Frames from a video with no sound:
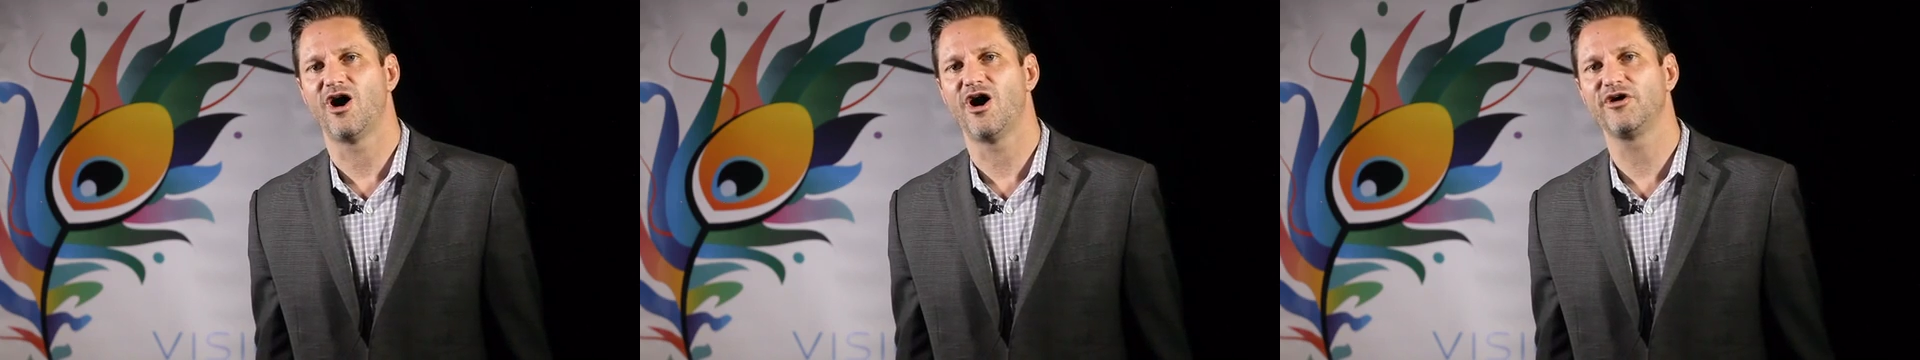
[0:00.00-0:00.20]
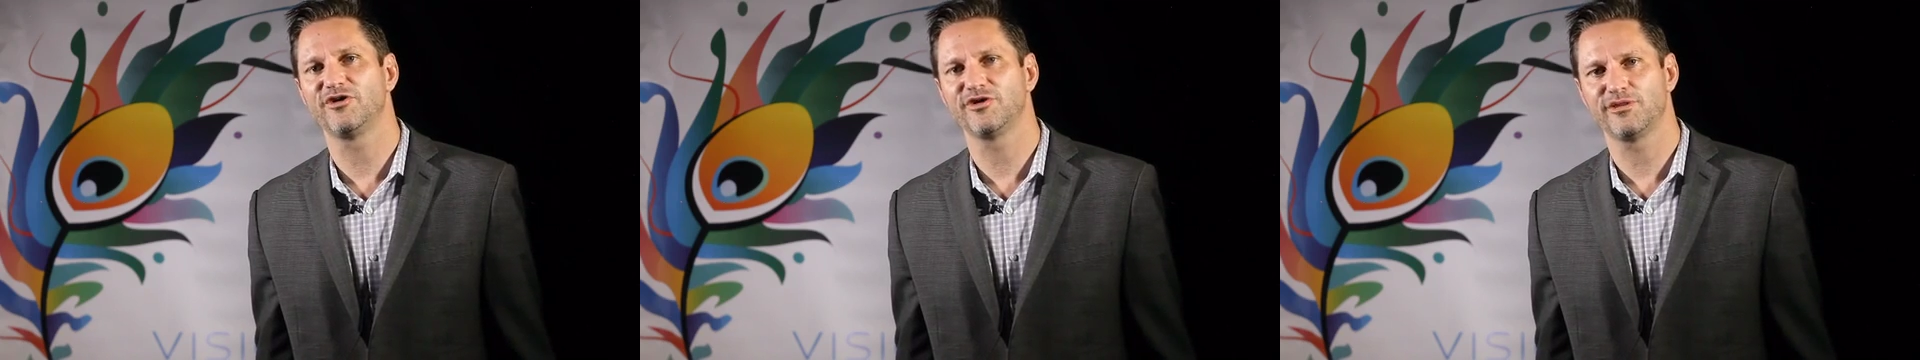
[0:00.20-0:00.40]

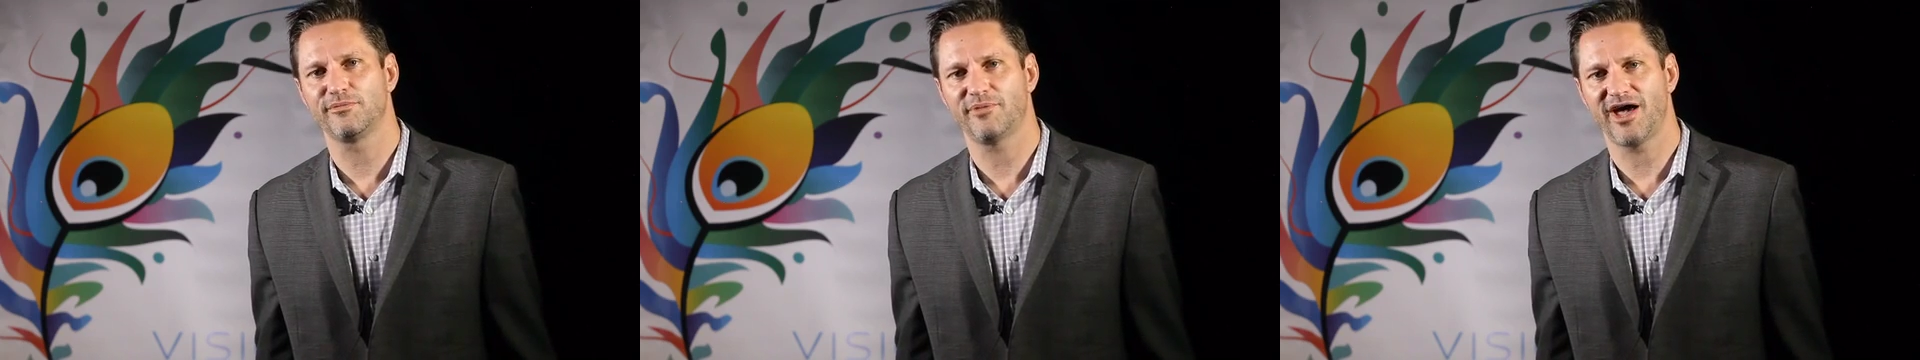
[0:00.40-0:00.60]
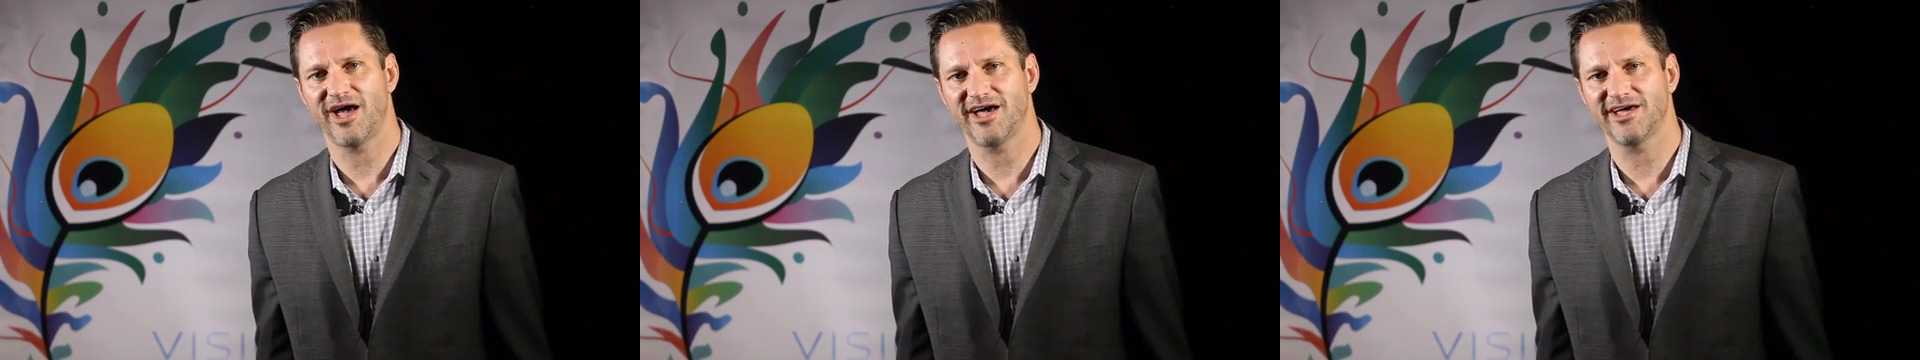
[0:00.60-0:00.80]
honor
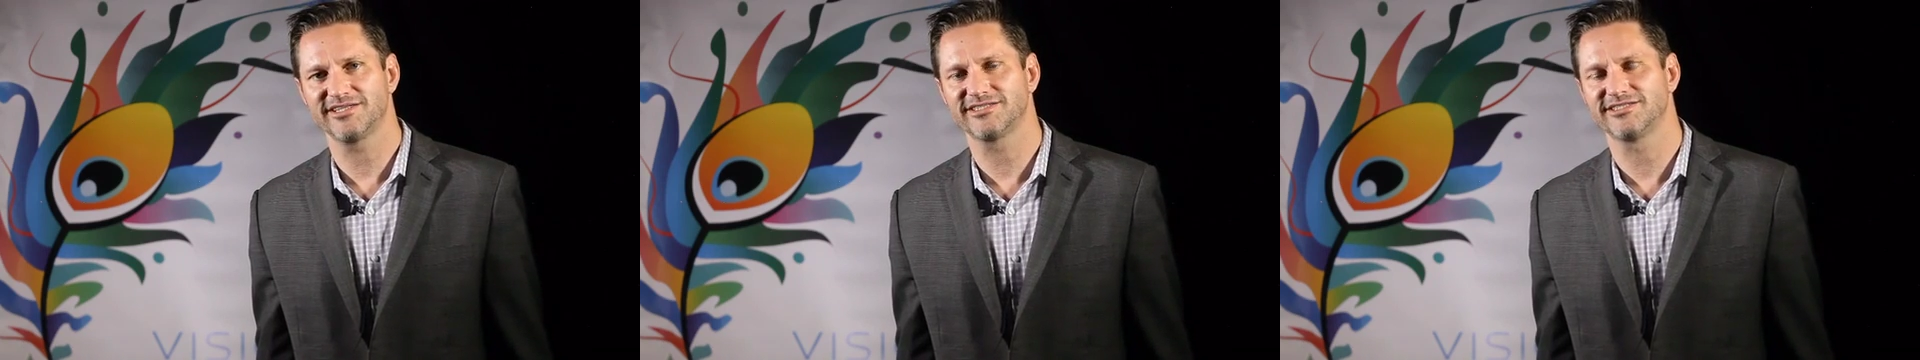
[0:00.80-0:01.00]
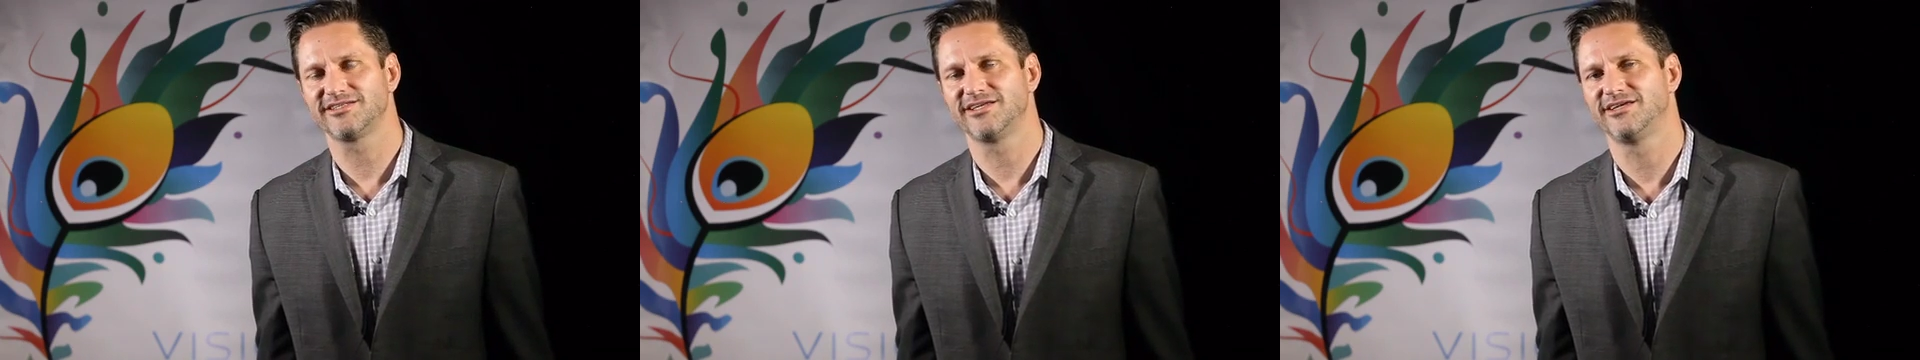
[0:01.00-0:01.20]
the
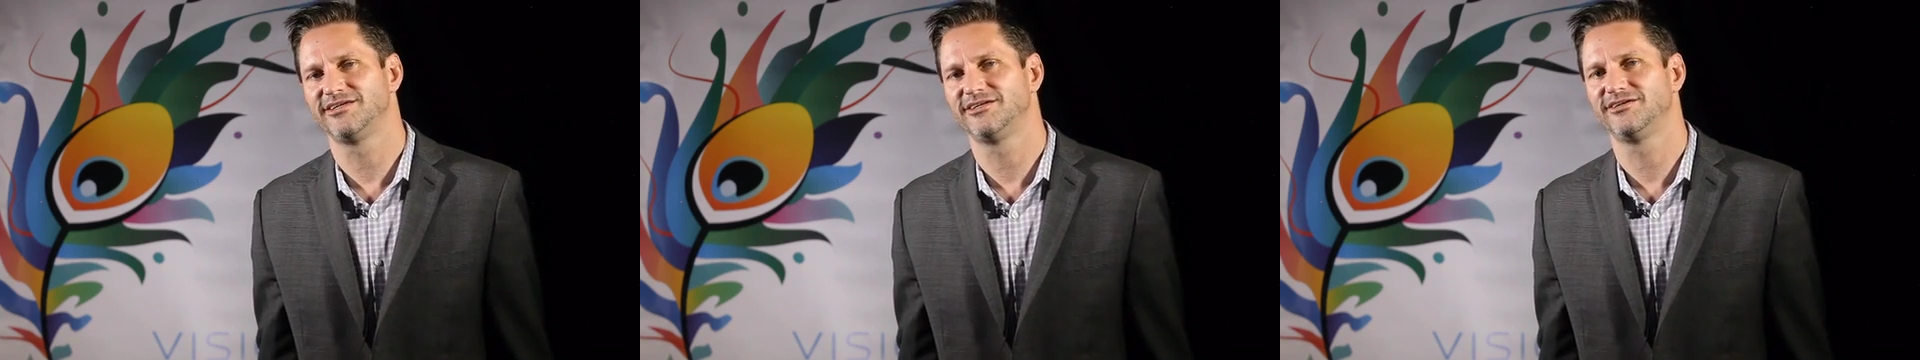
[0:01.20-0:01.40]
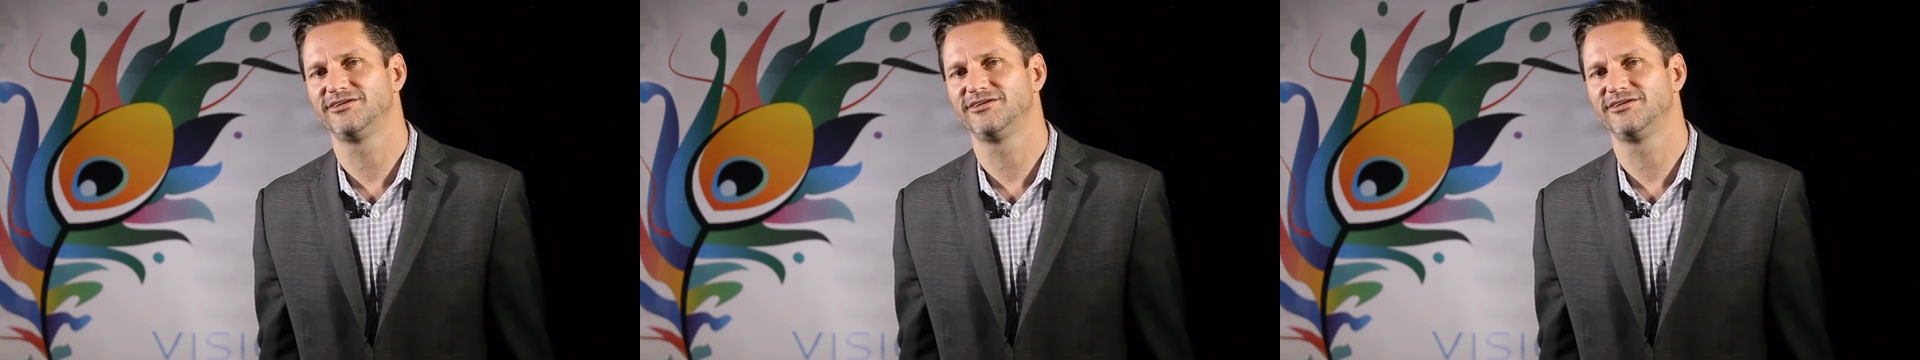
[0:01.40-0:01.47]
past,